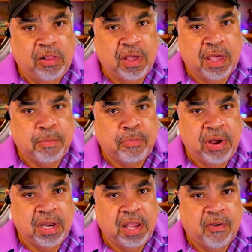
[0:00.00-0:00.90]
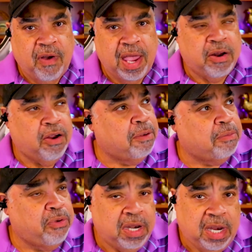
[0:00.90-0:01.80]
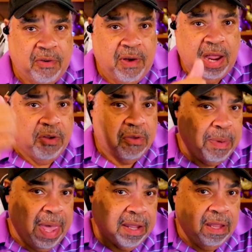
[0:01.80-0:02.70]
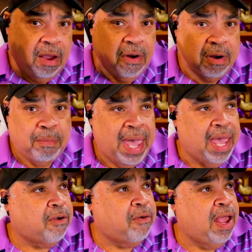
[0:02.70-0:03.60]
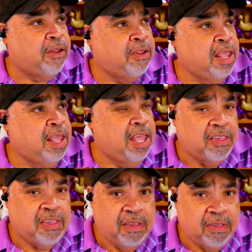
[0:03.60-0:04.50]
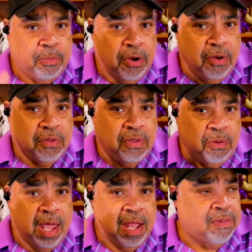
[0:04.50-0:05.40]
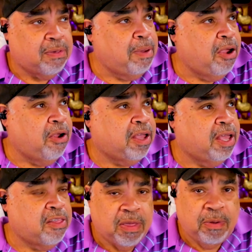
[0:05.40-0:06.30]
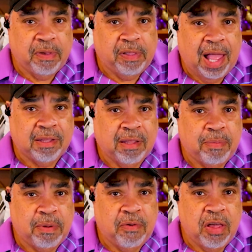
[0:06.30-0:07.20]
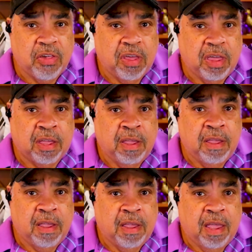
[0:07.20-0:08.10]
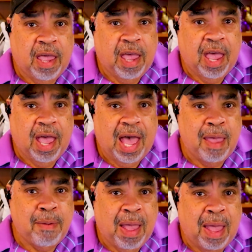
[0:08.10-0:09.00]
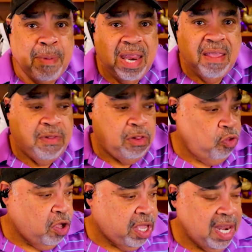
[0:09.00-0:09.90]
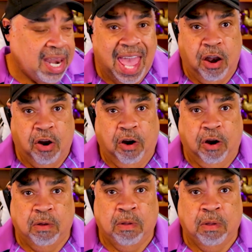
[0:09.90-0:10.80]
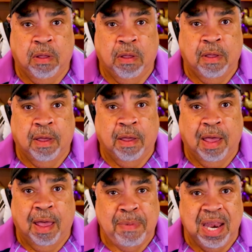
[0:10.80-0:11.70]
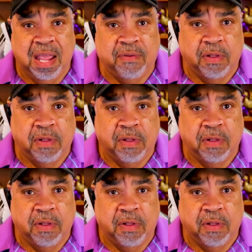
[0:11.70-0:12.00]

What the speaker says: look at Brittney Griner. Brittney Griner's back there in the background. And she's a person who hates America. And she was locked up in Russia. I'm not even looking at her. I'm not